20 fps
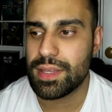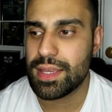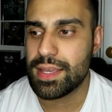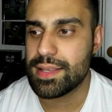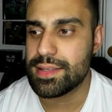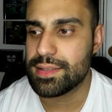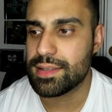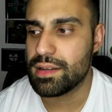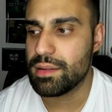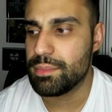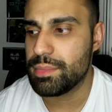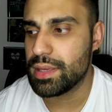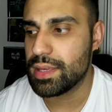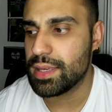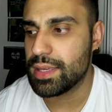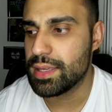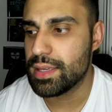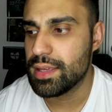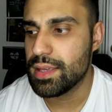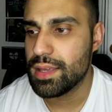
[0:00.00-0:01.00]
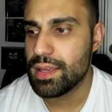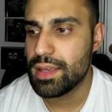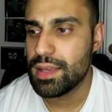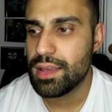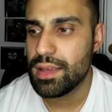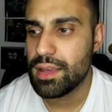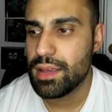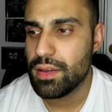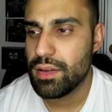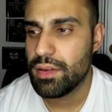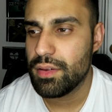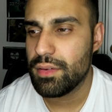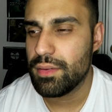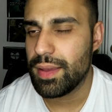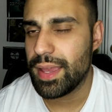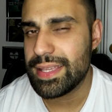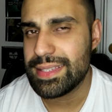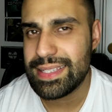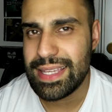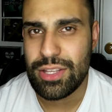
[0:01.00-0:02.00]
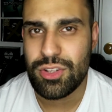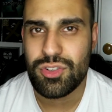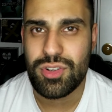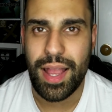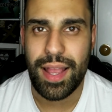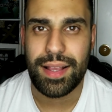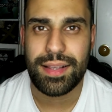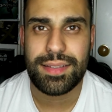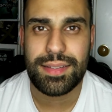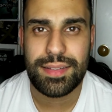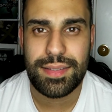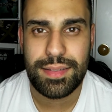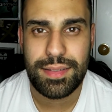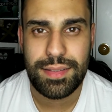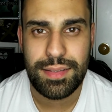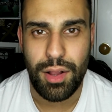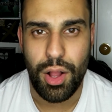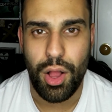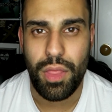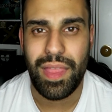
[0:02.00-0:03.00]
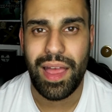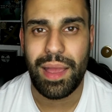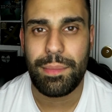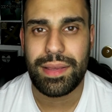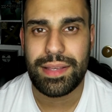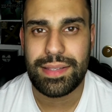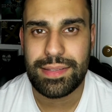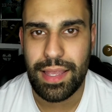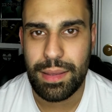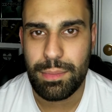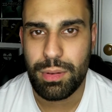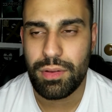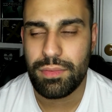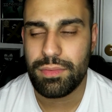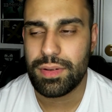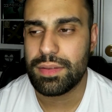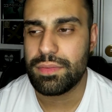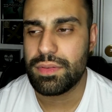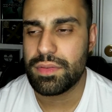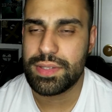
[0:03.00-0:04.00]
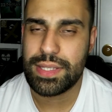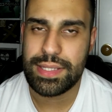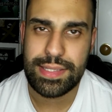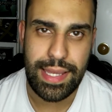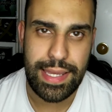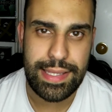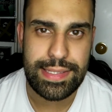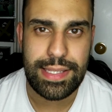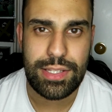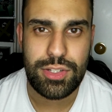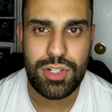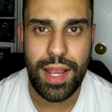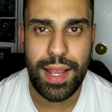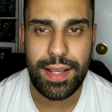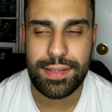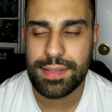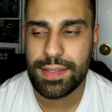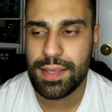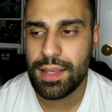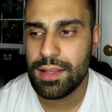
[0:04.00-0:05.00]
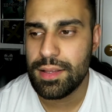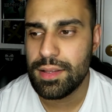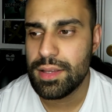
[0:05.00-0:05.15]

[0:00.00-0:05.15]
There's gonna be 18 tracks on that mixtape, hopefully 15 to 18 tracks.